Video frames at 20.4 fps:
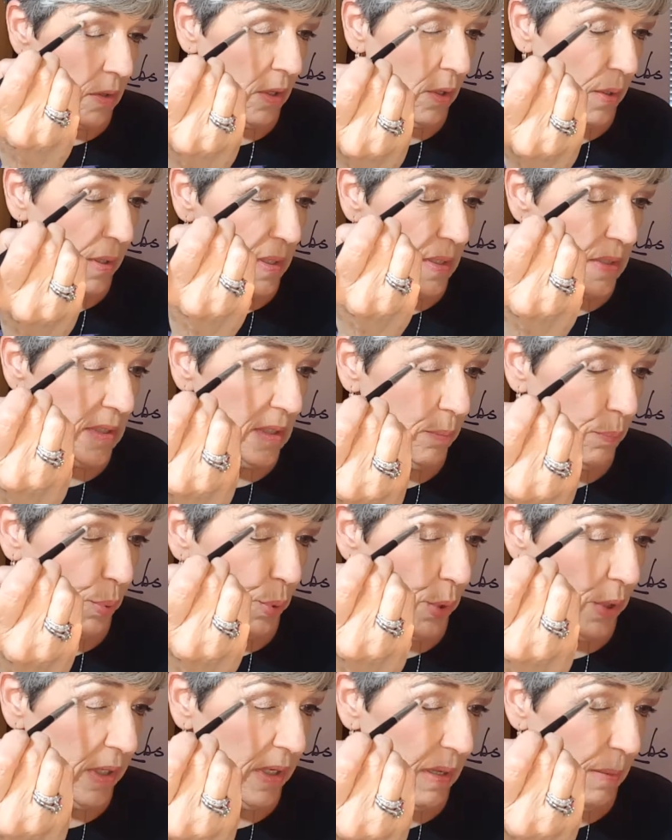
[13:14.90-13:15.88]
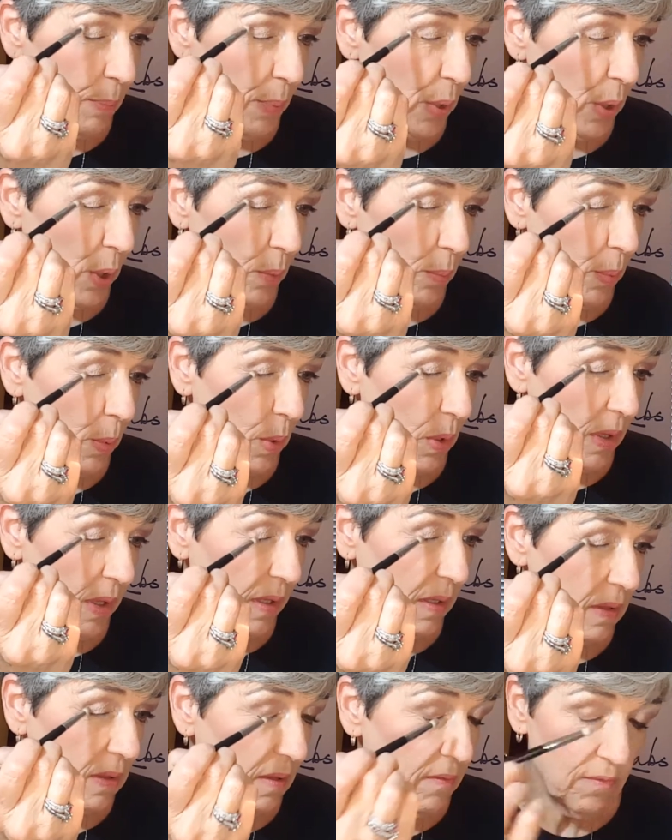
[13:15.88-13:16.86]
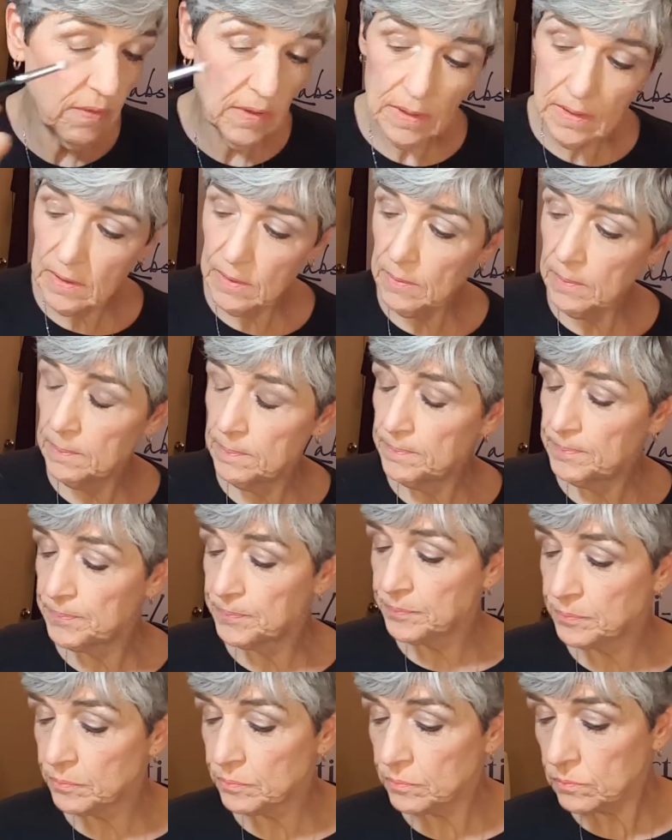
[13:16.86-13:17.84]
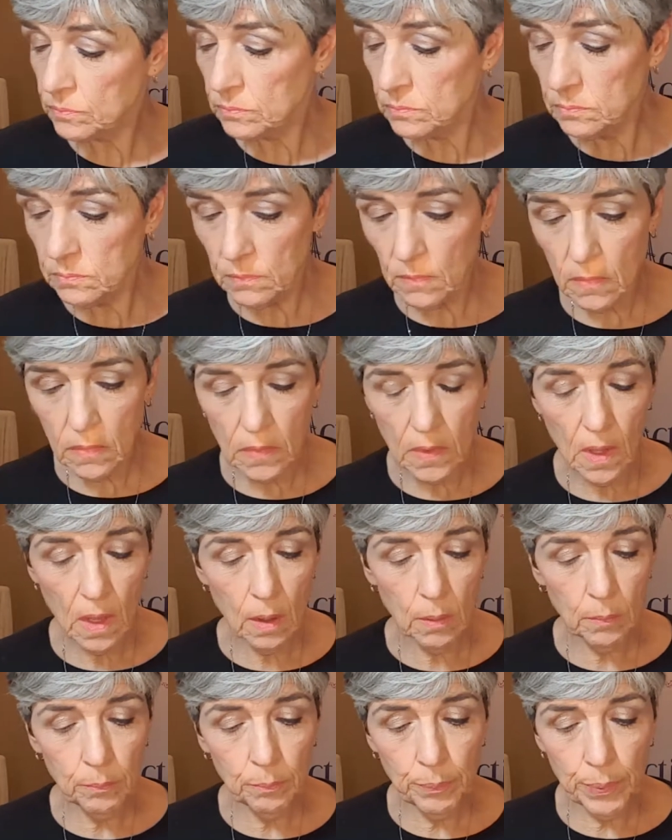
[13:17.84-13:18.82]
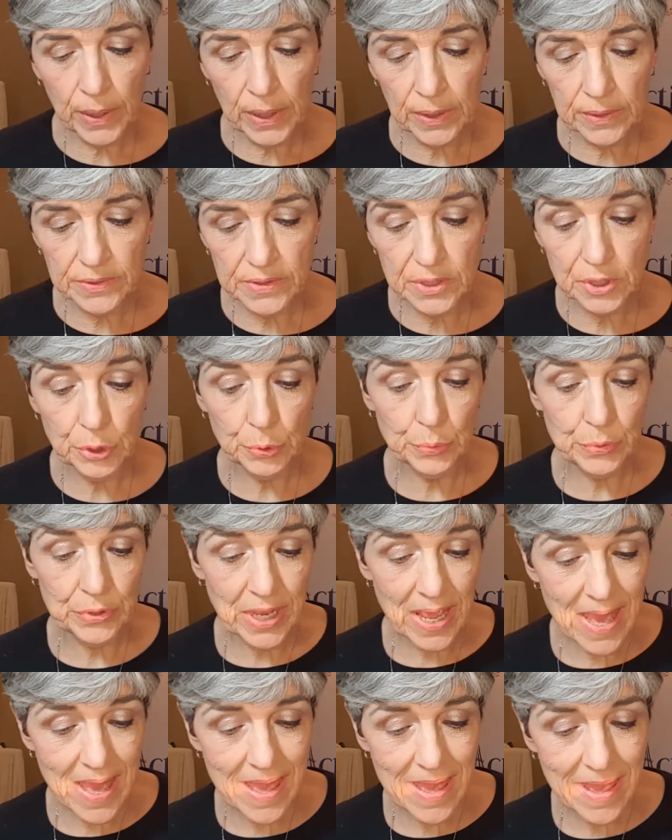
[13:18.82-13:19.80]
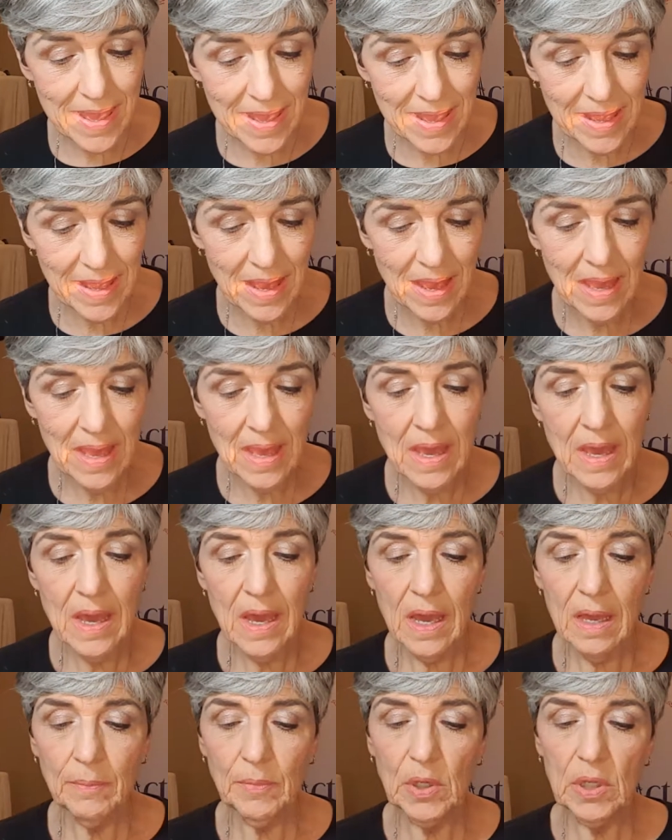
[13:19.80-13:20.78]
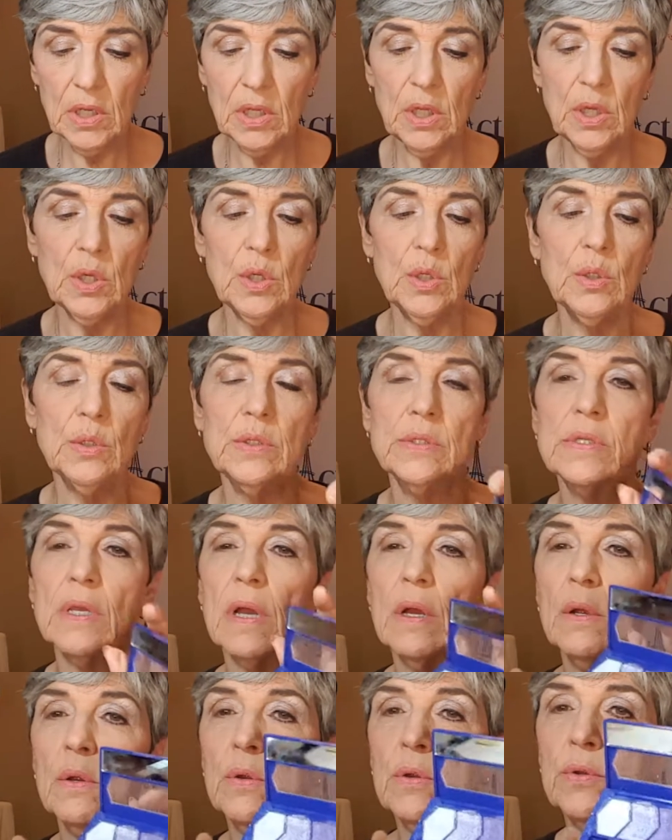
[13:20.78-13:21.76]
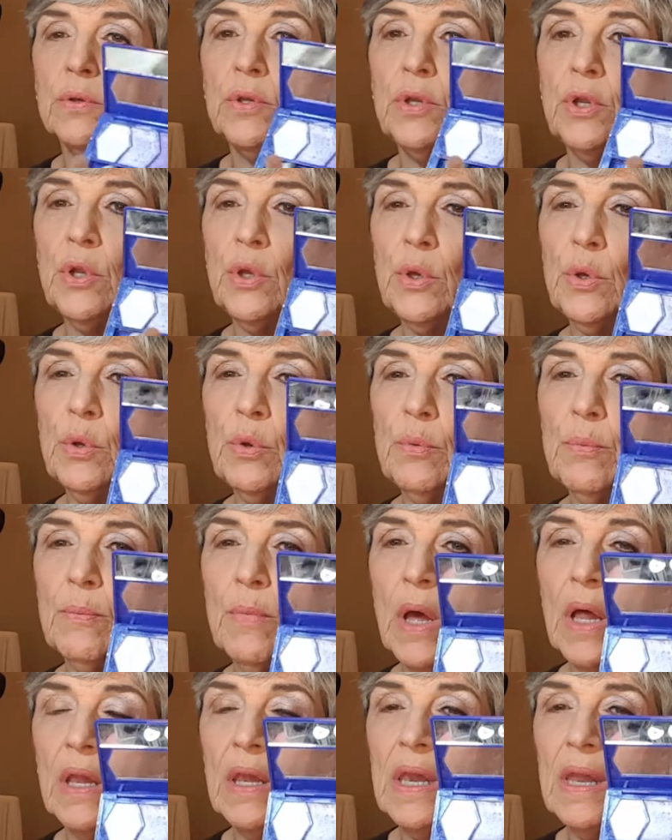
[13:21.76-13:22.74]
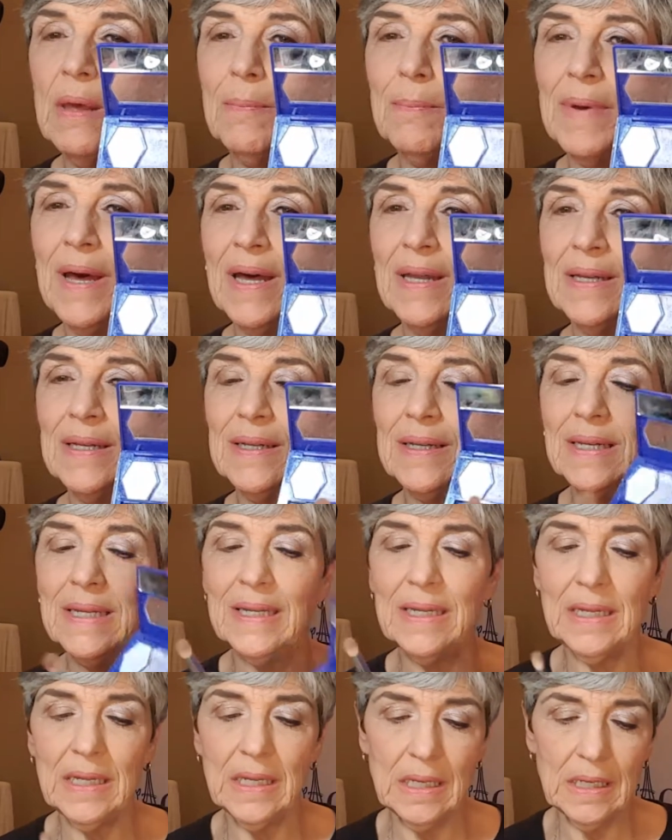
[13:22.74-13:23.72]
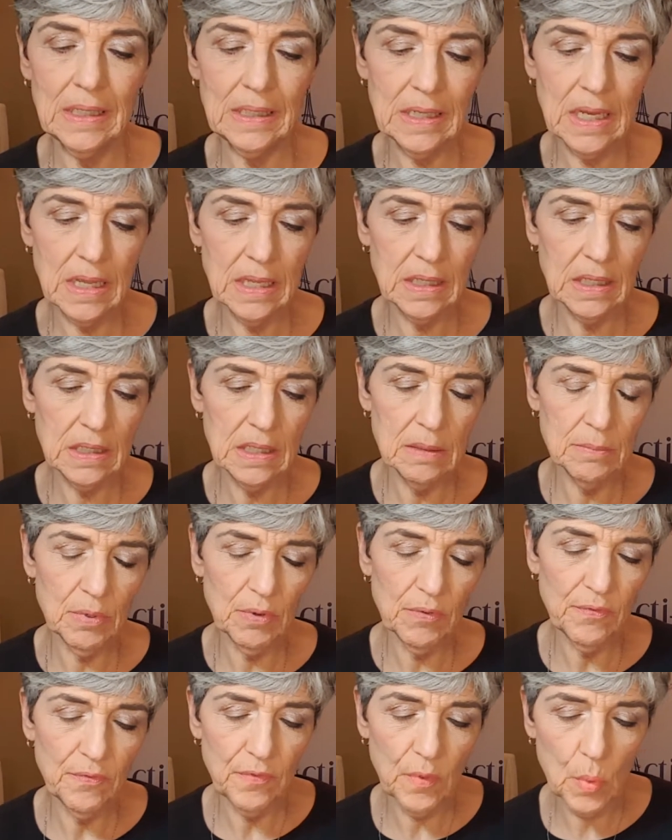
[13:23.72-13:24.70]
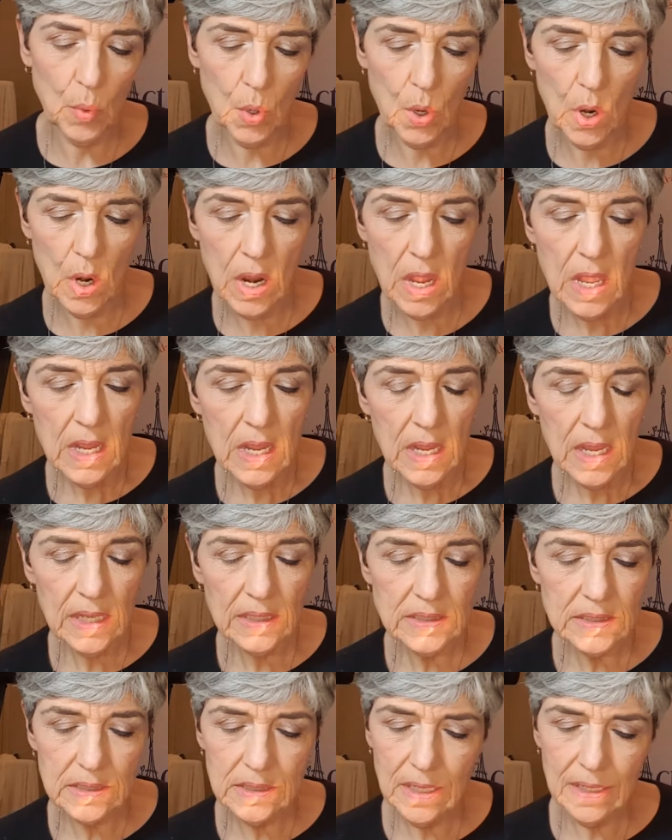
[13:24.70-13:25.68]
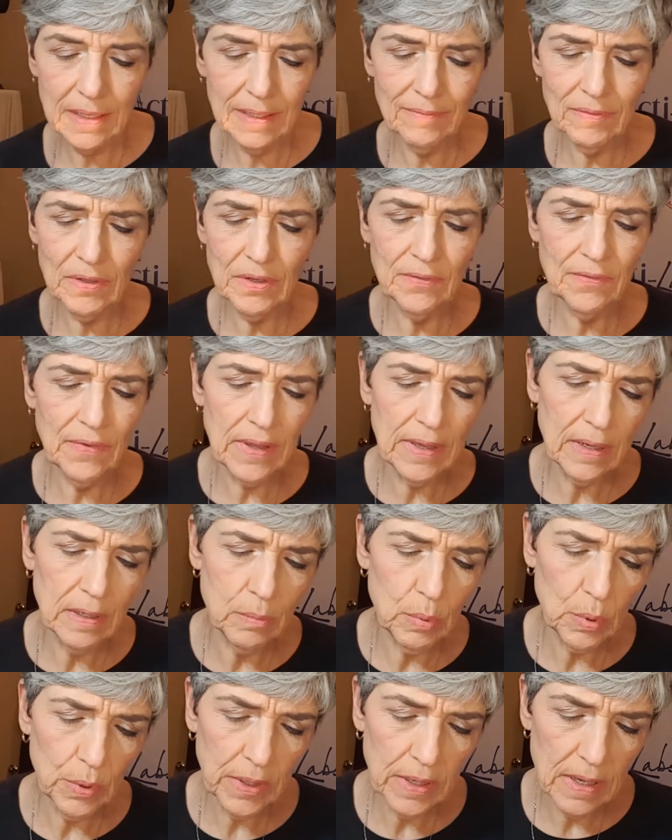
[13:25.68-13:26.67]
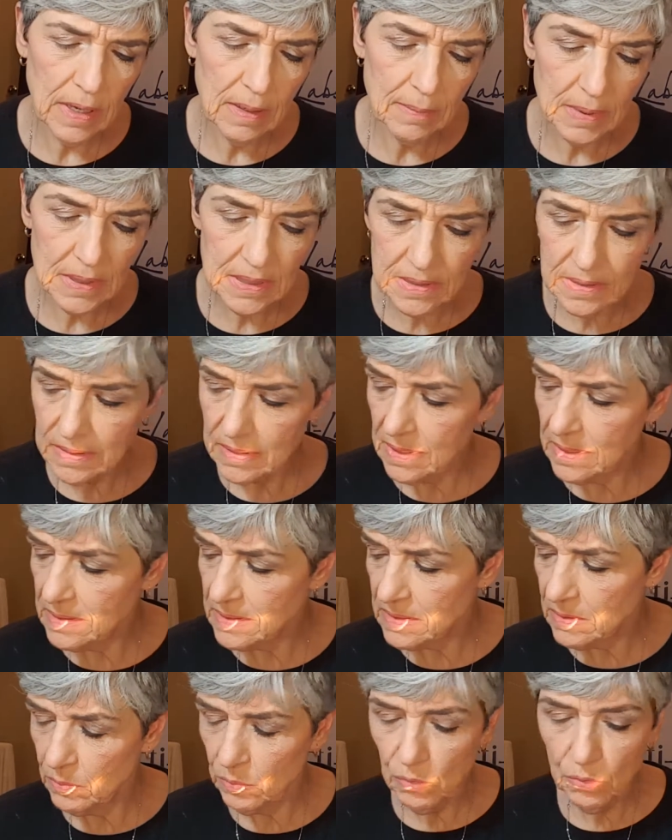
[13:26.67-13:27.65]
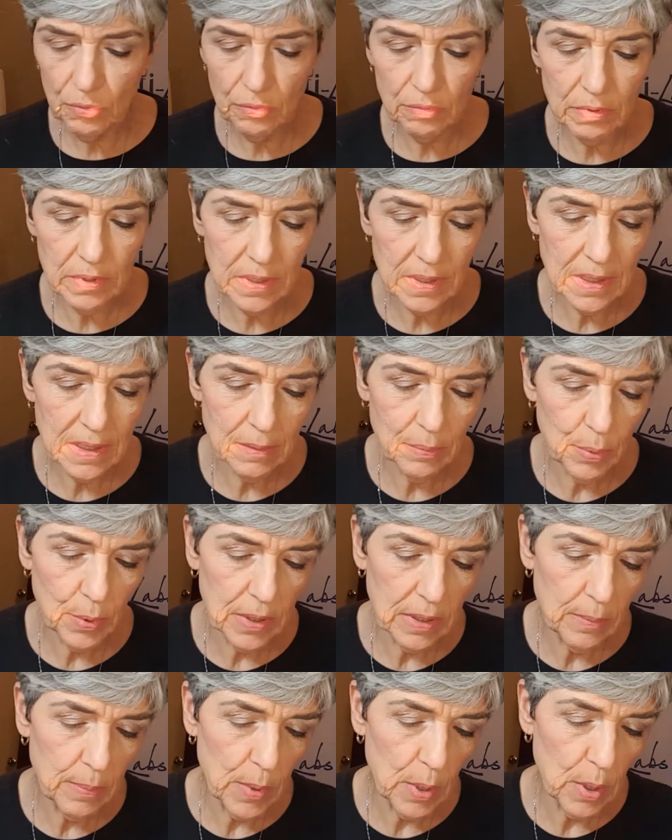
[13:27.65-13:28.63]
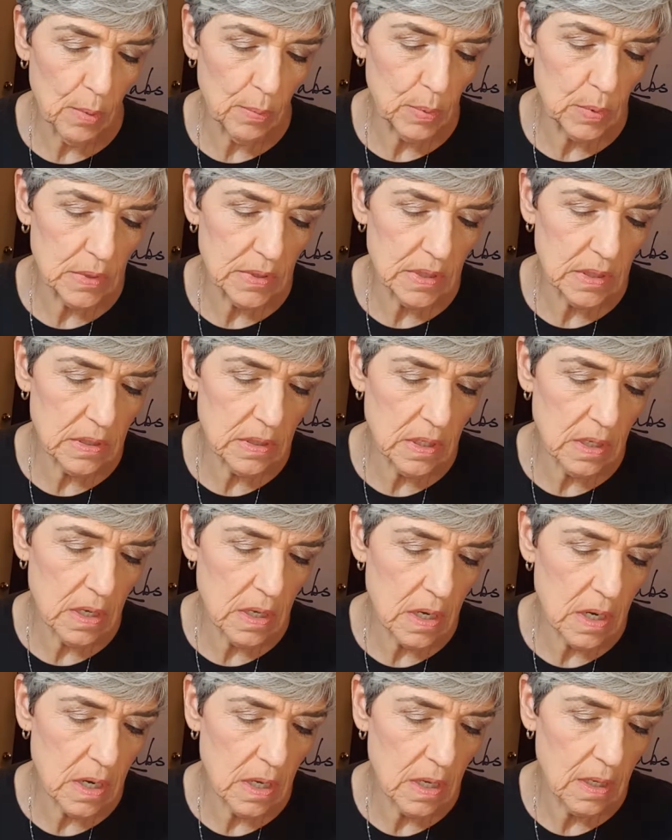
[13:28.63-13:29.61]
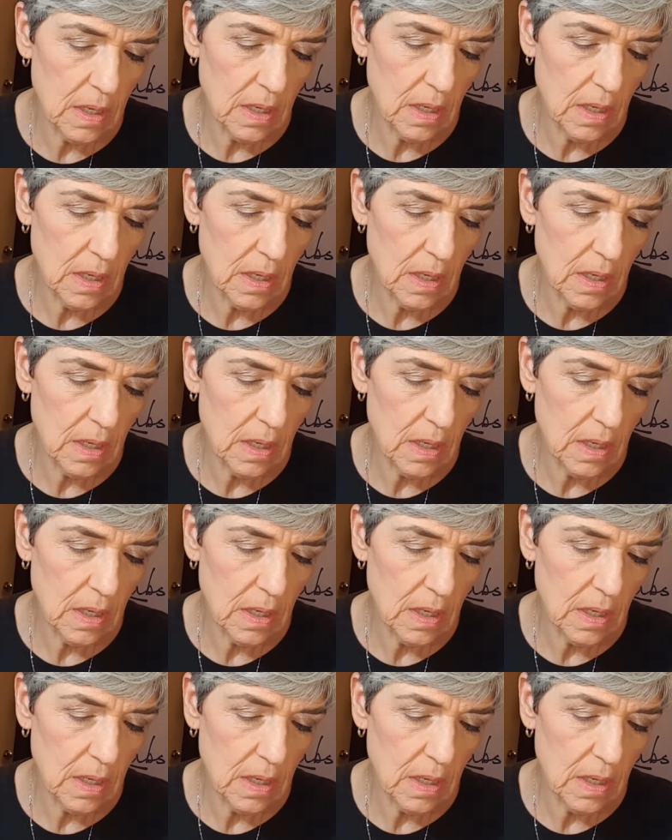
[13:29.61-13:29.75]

There is a pretty purple in the Vindom, but today I'm going to use our new La Madeleine number 4. It's not even available yet, but it's got some really pretty purples in there.